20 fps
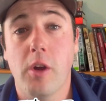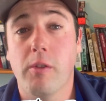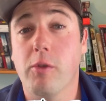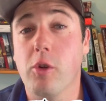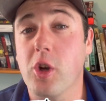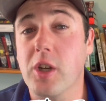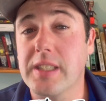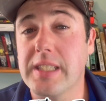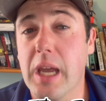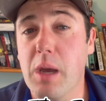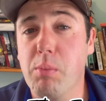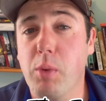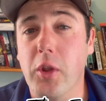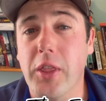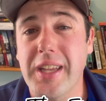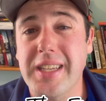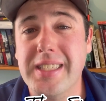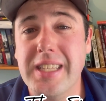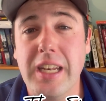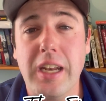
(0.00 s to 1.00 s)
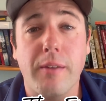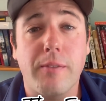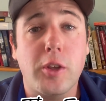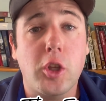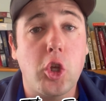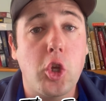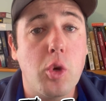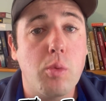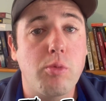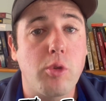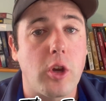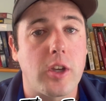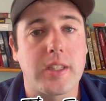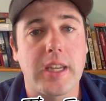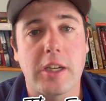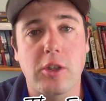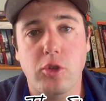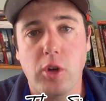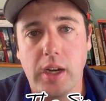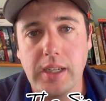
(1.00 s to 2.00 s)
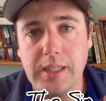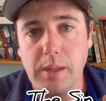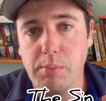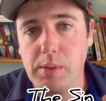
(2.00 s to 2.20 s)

For example, the sin of hubris and trying to